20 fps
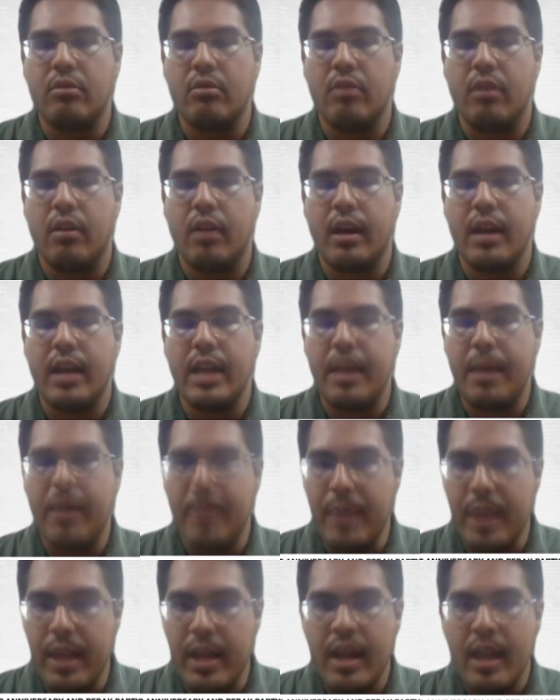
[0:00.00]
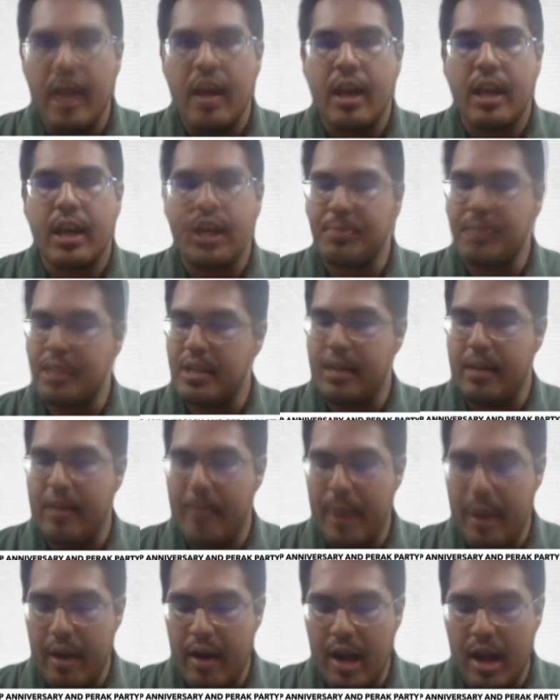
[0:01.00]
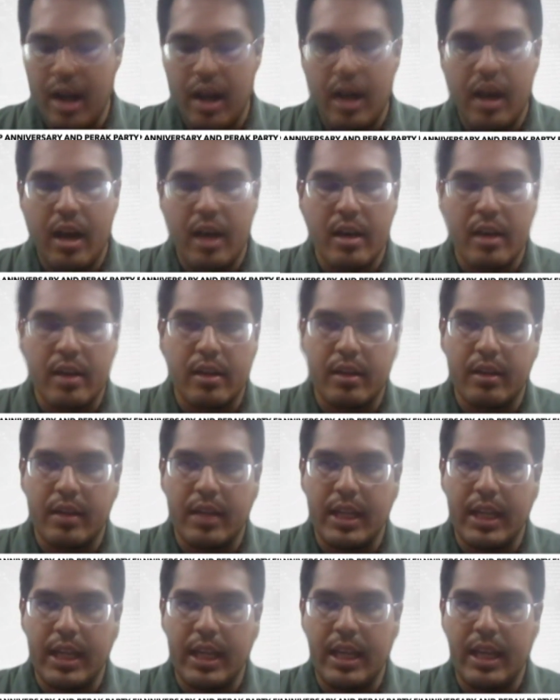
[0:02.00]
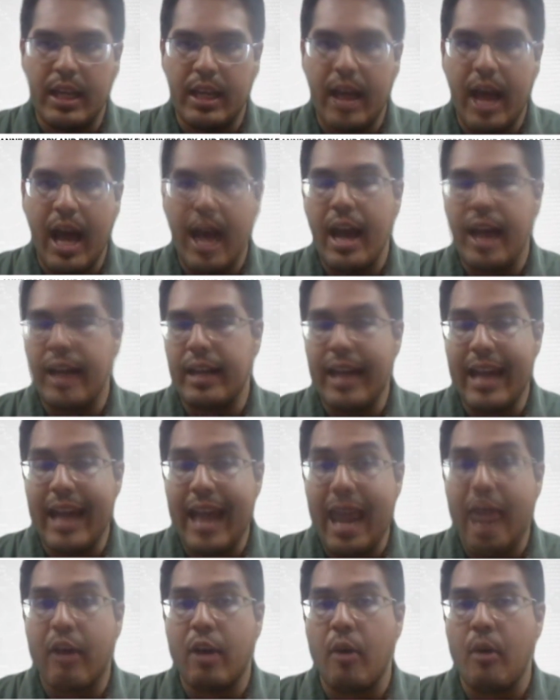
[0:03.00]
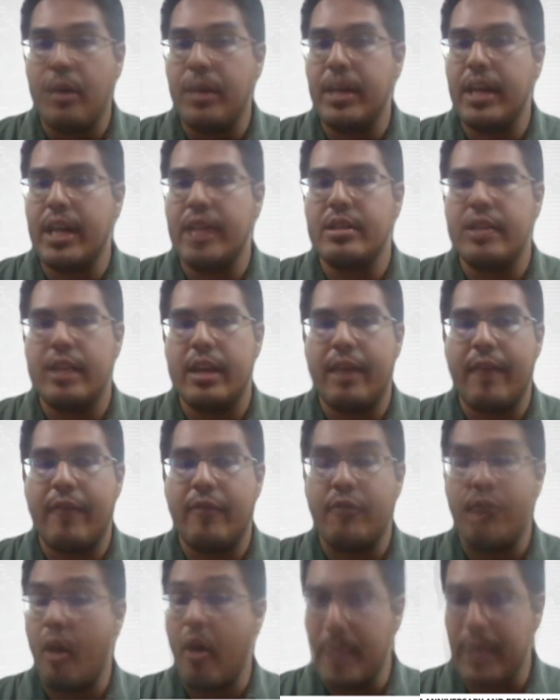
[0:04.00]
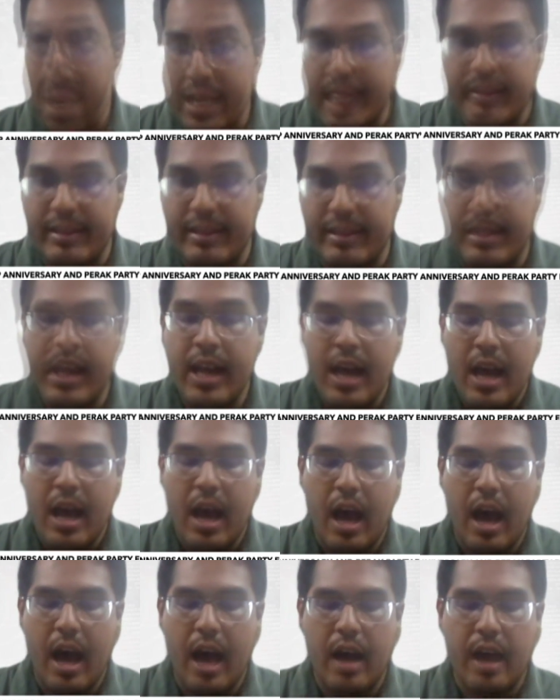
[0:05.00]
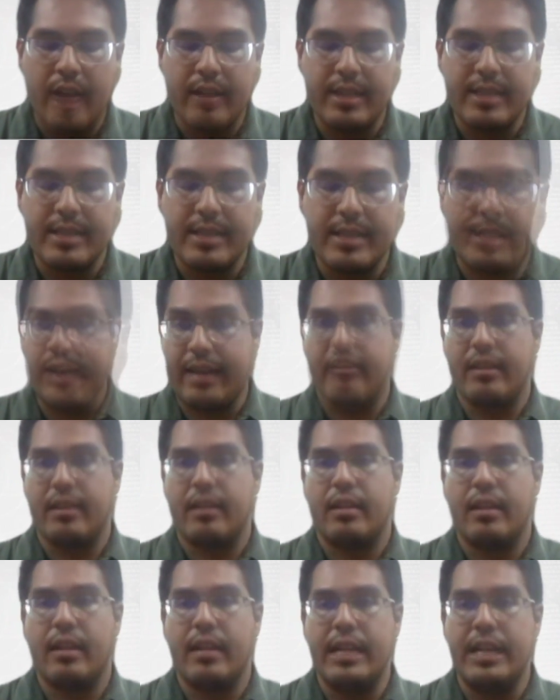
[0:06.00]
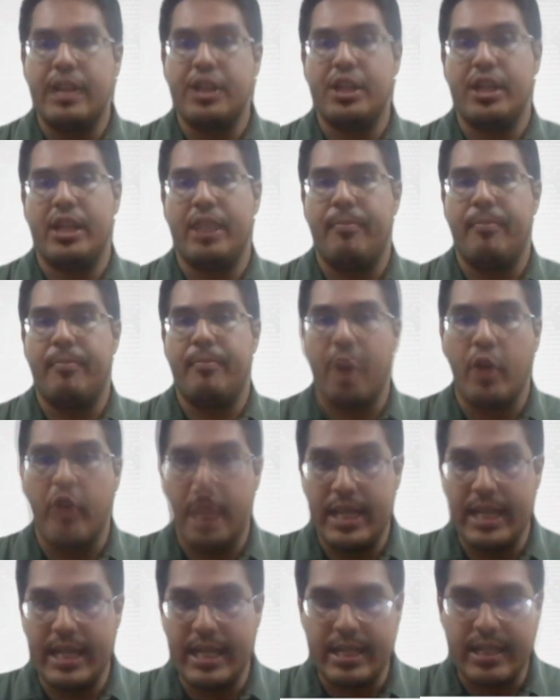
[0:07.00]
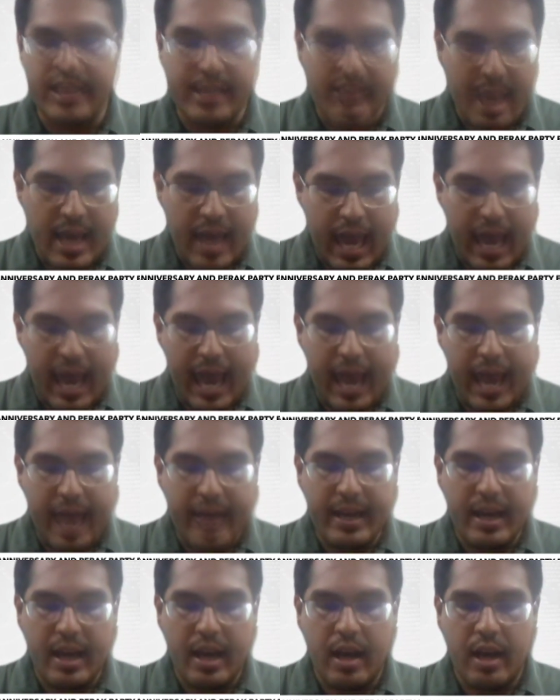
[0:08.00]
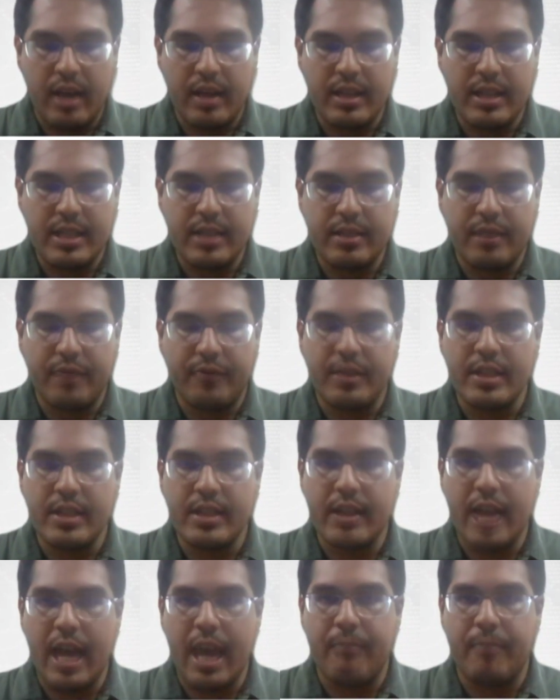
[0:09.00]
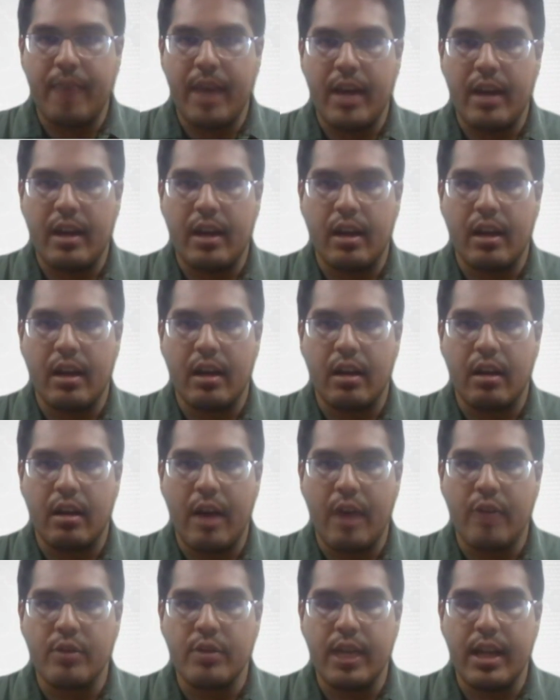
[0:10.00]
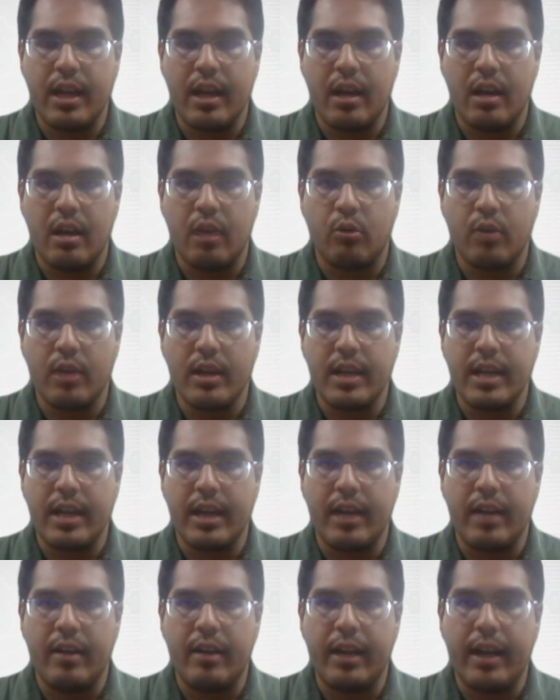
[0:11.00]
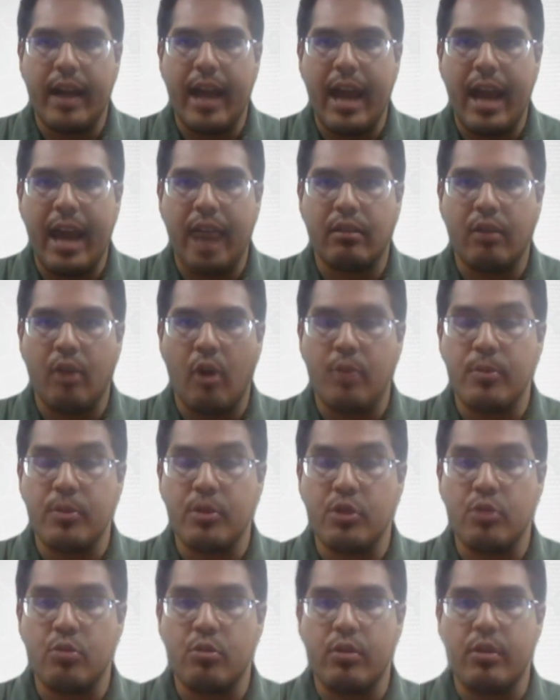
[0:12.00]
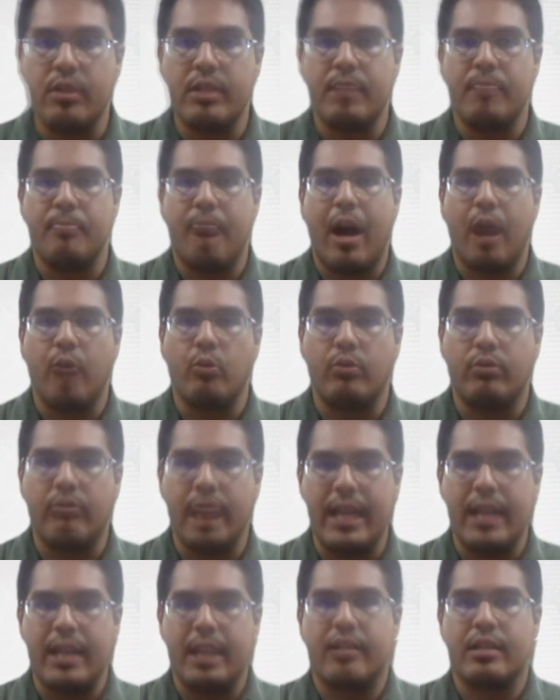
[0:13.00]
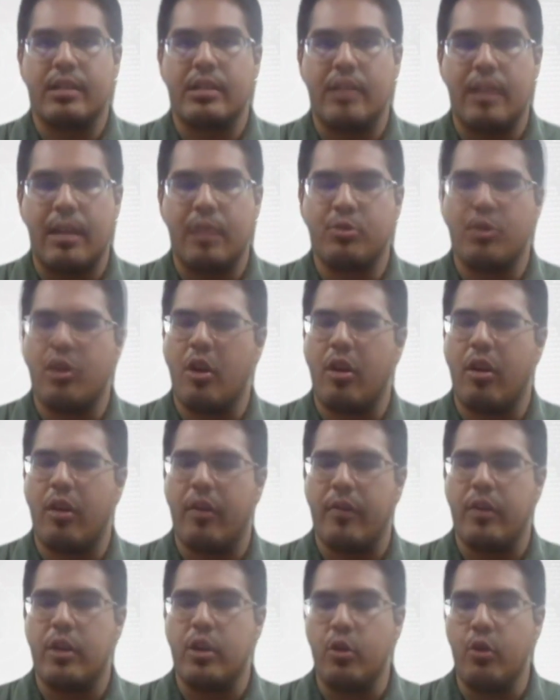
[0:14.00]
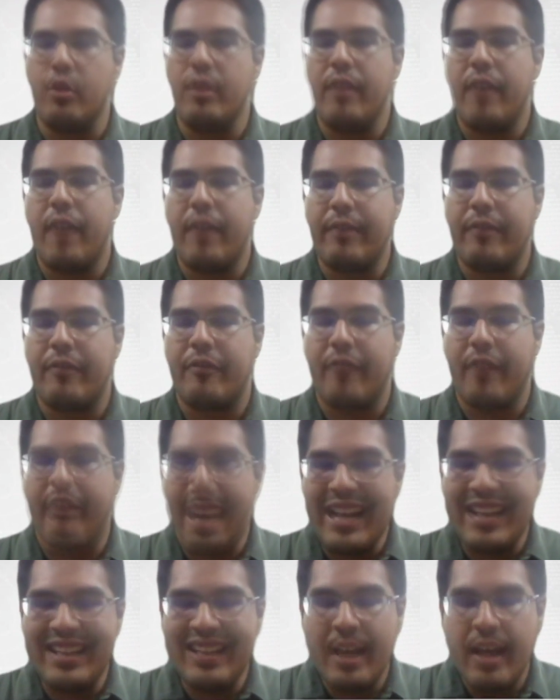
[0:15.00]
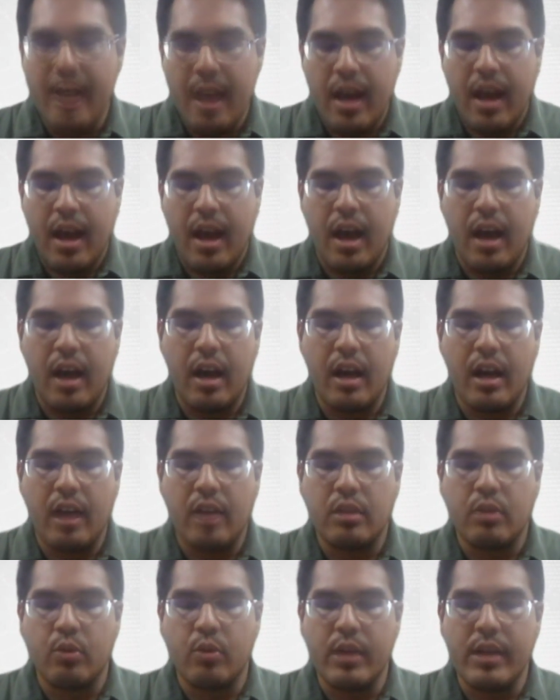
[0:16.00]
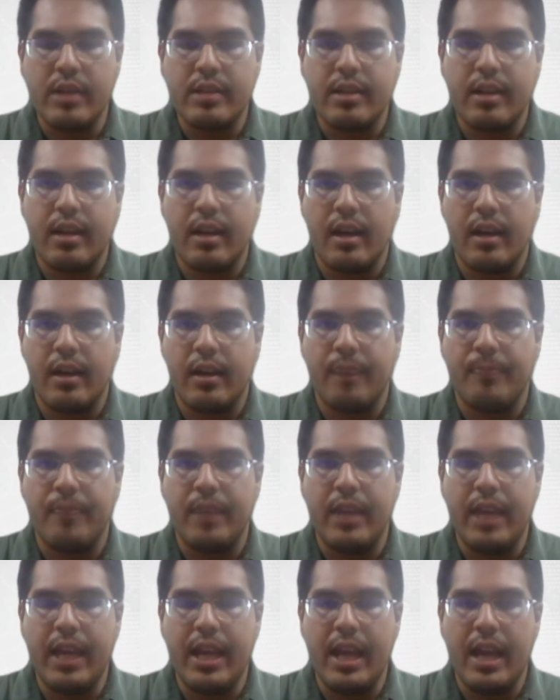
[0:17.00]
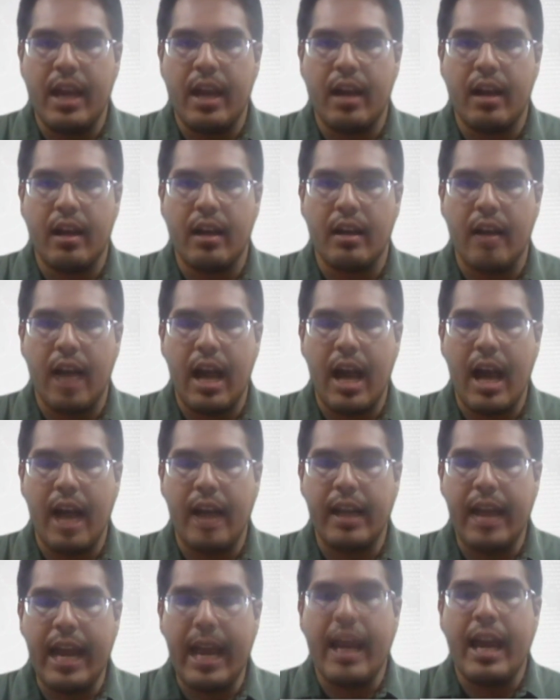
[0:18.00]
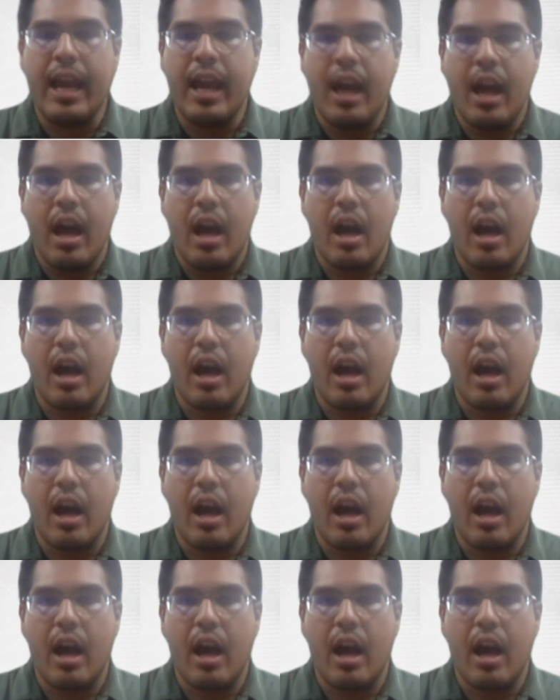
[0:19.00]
into uh, DAP, especially in Perak, uh, the Nga and Ngeh combination have dominated uh, the state leadership for years. And uh, this is the first time that I would say uh, Kula Segaran and Thomas Su is mounting some sort of a unified front towards the uh, Nga Ngeh